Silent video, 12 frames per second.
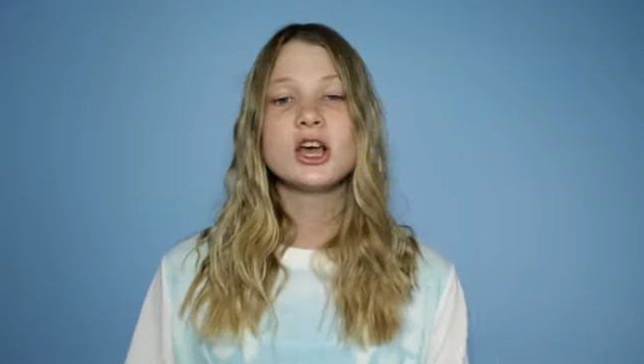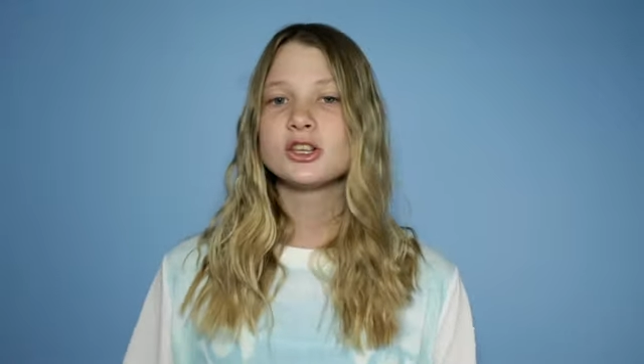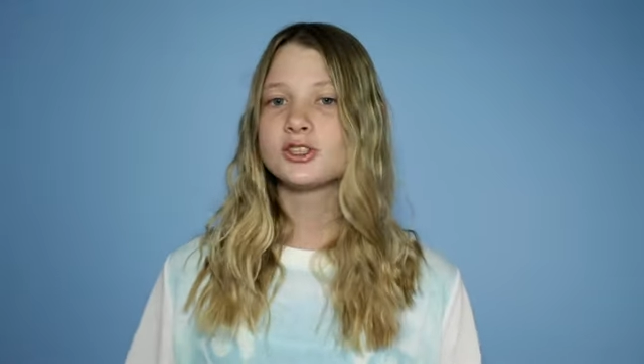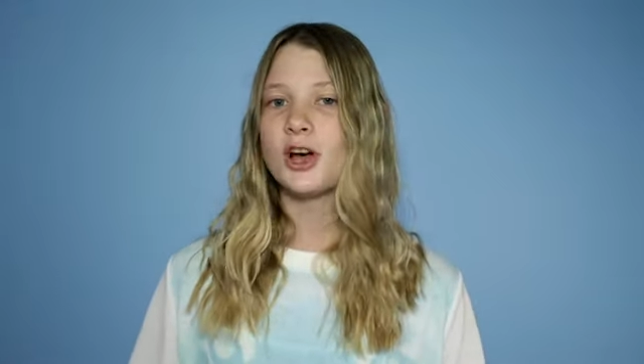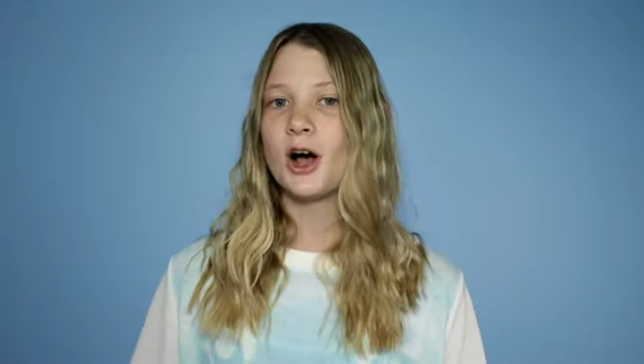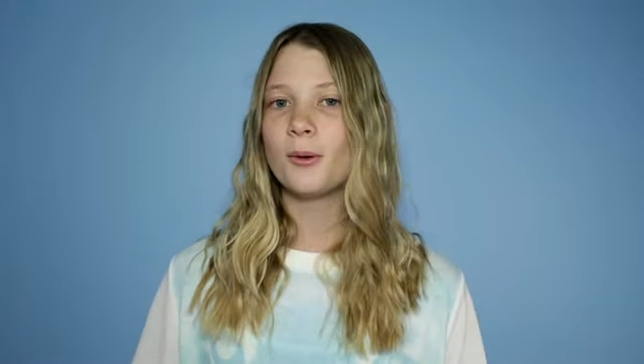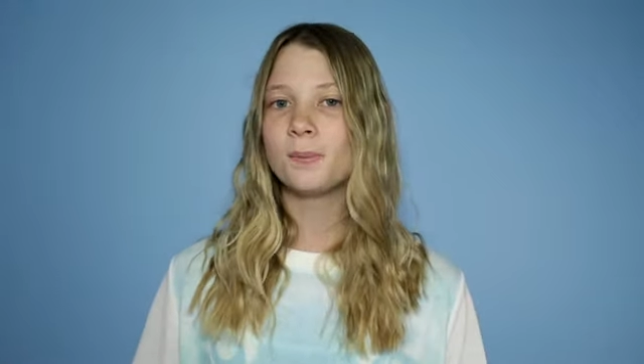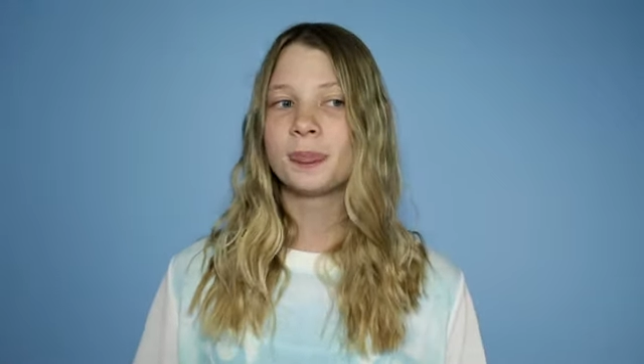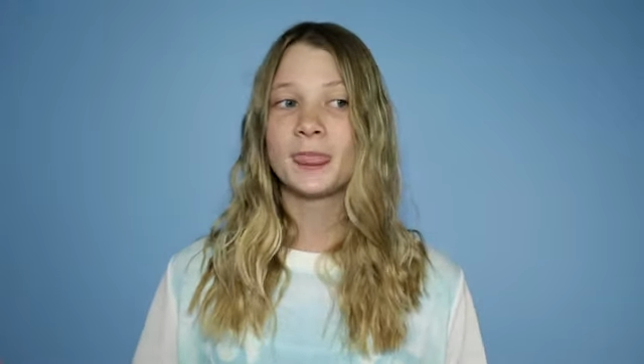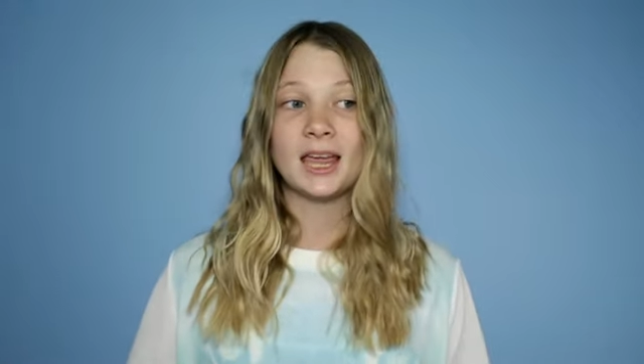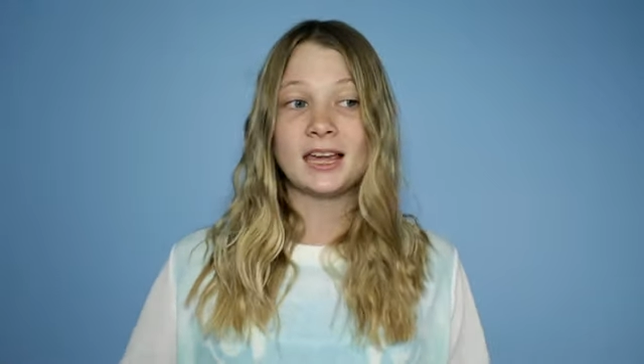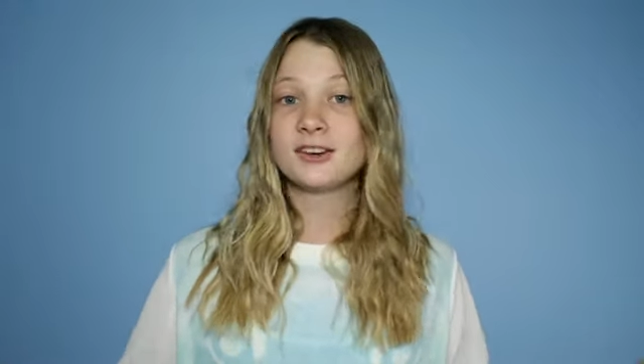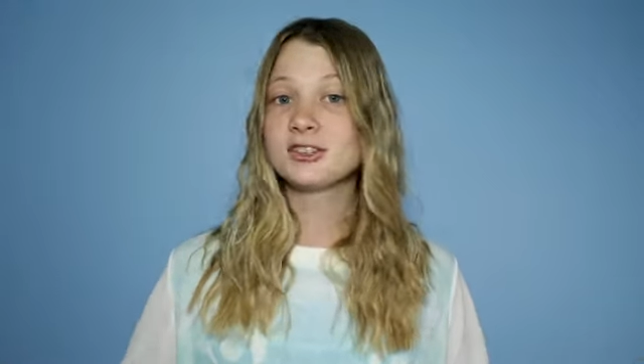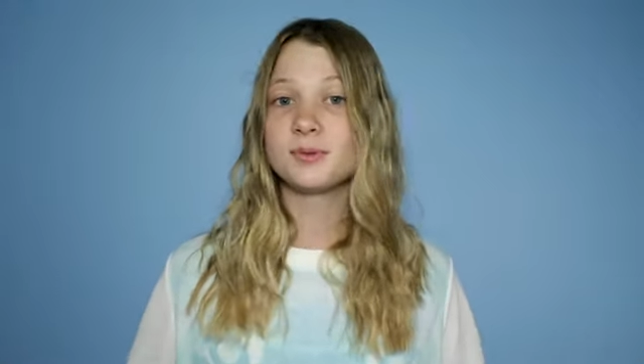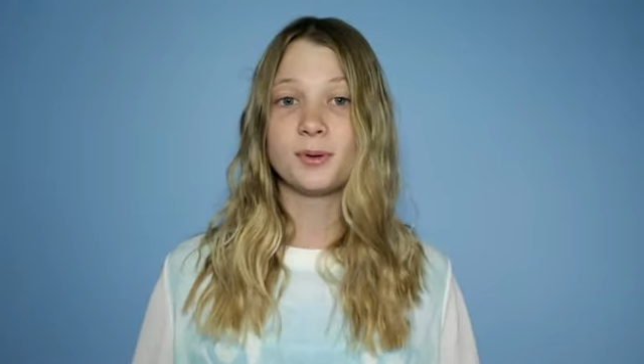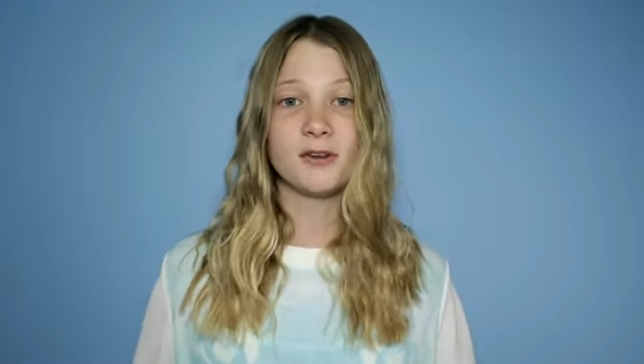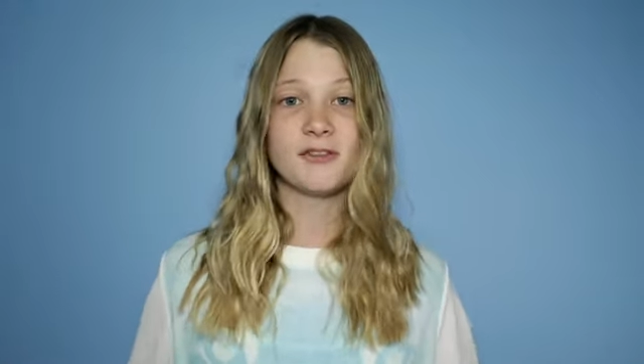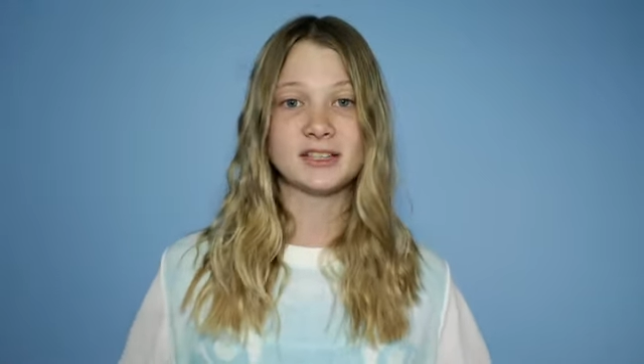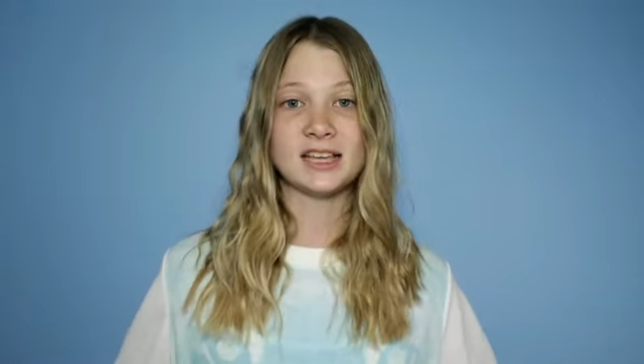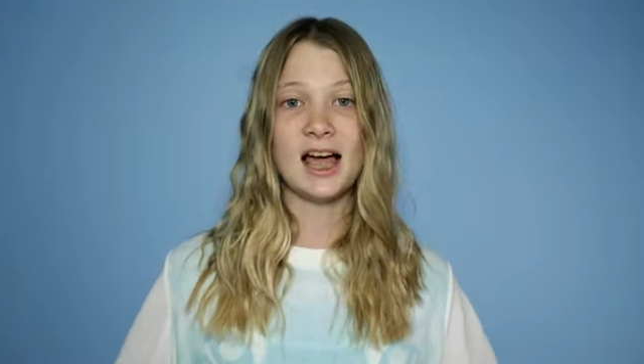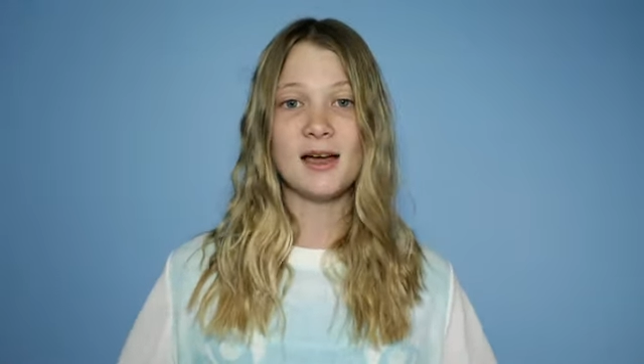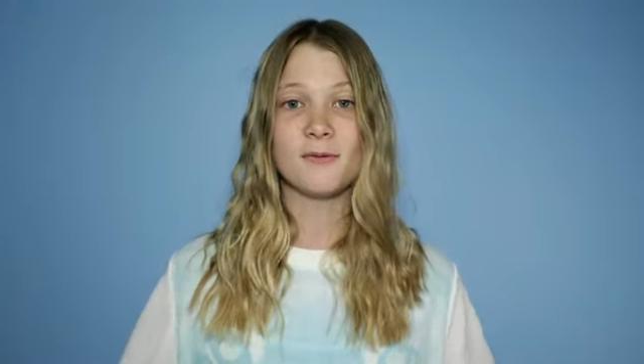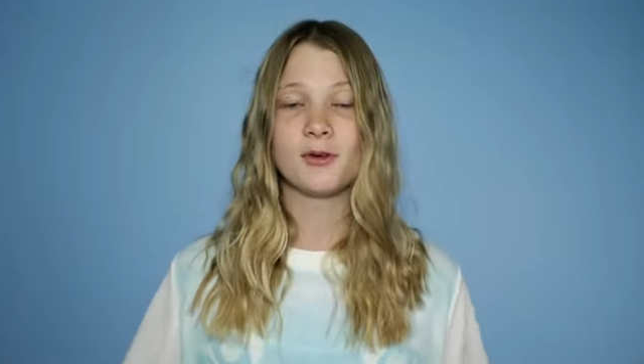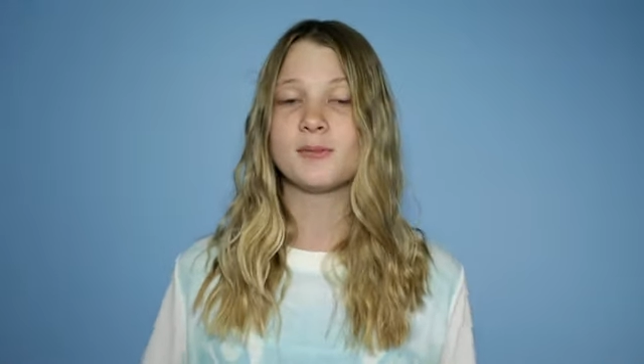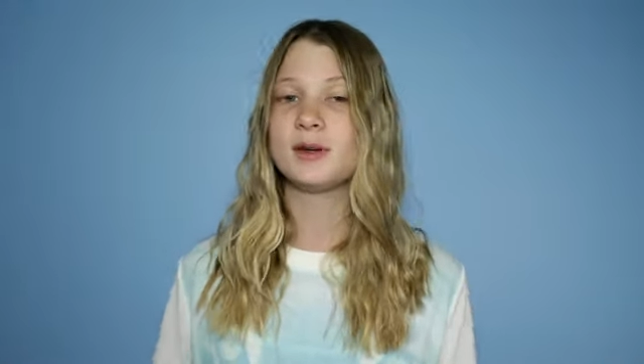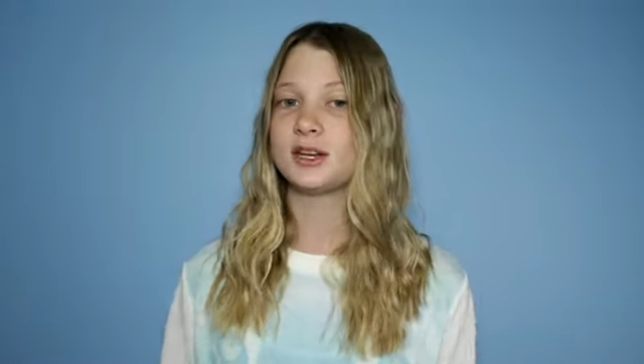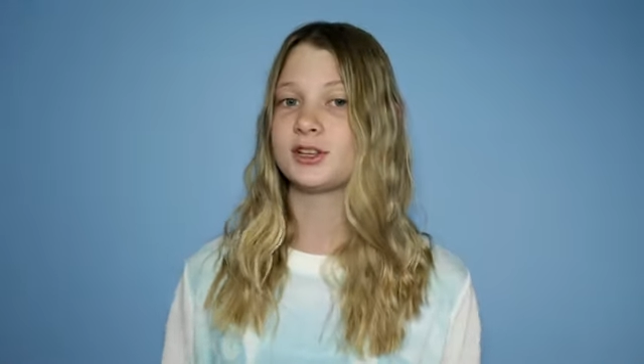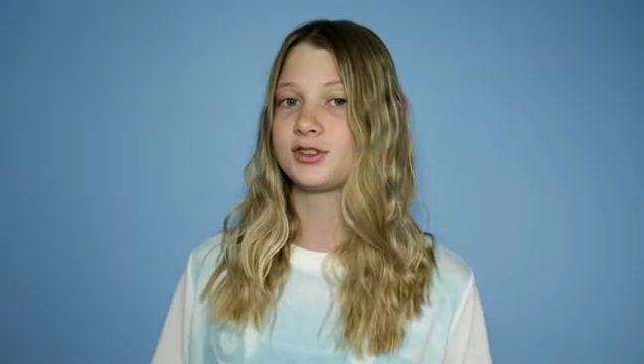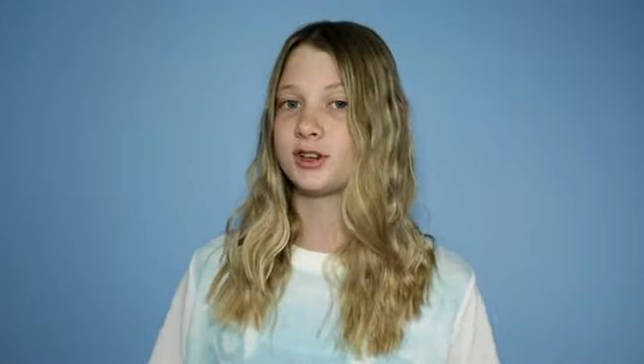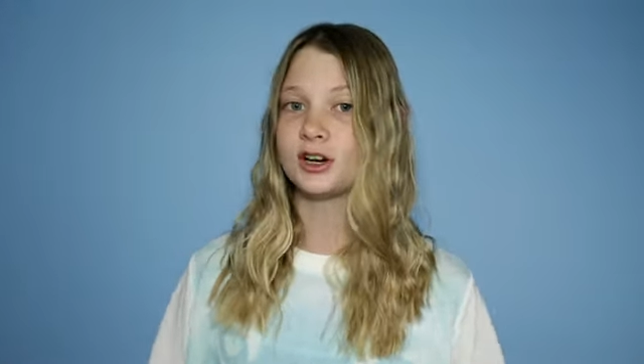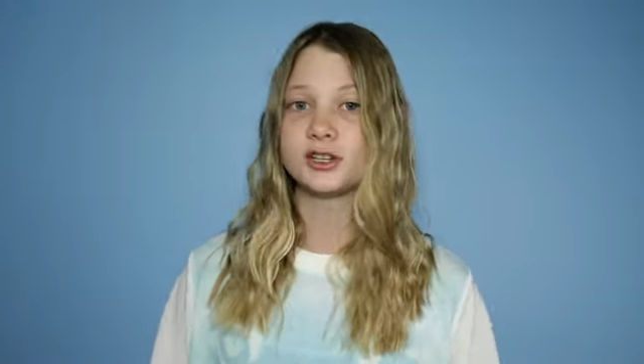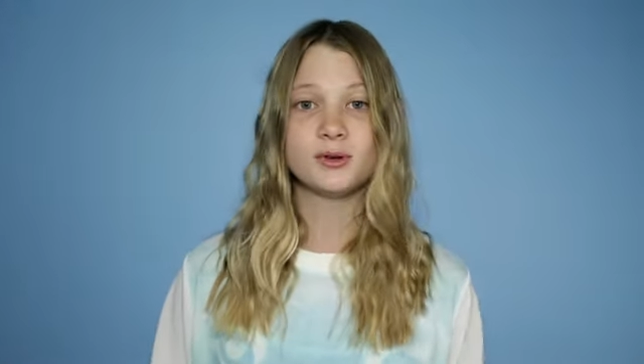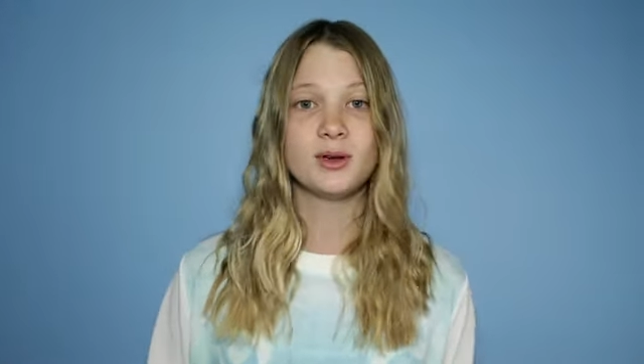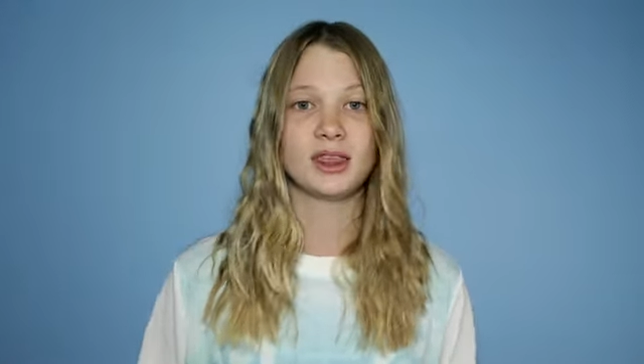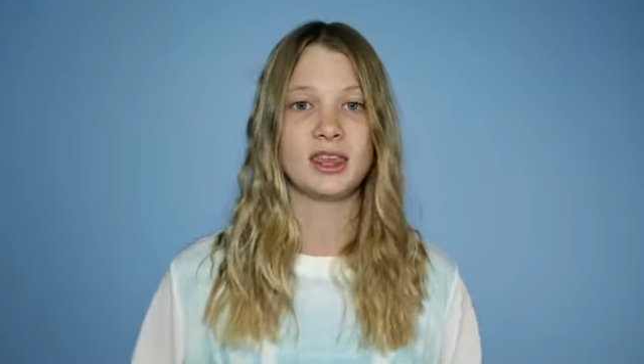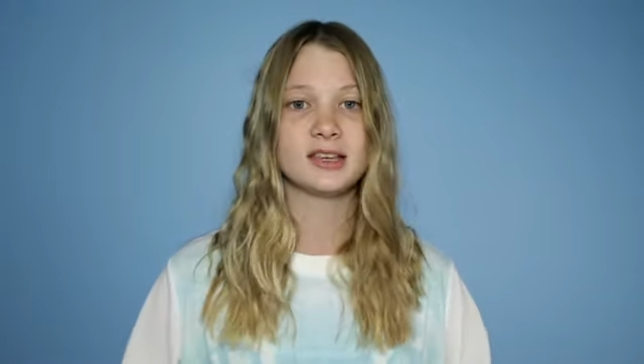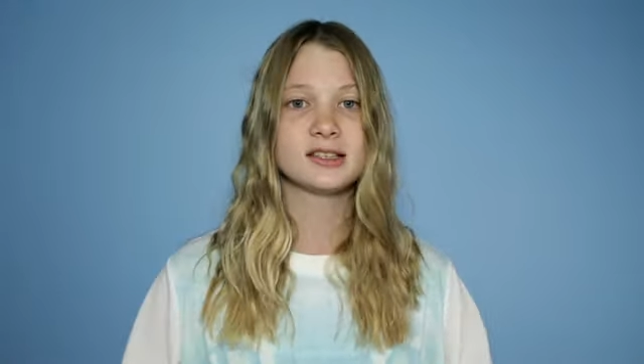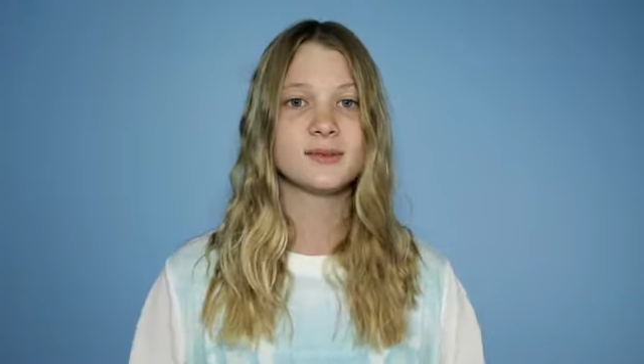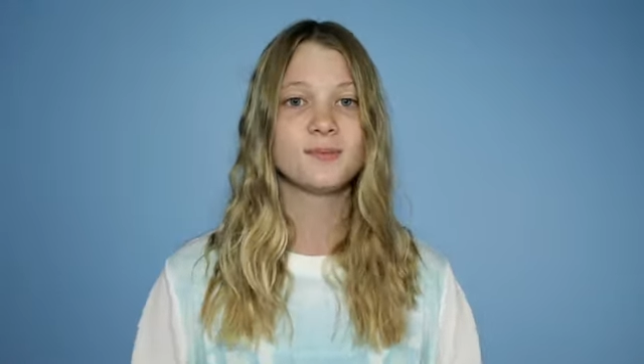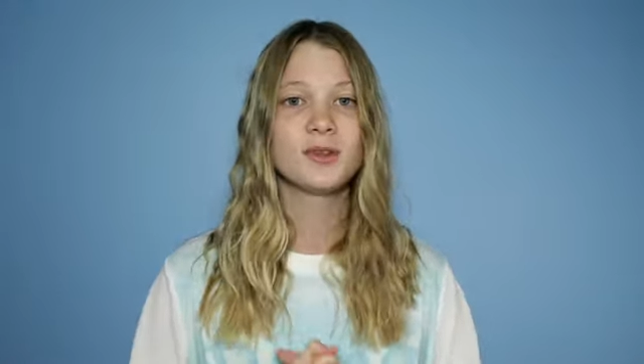so here's the perfect time for me to start doing these.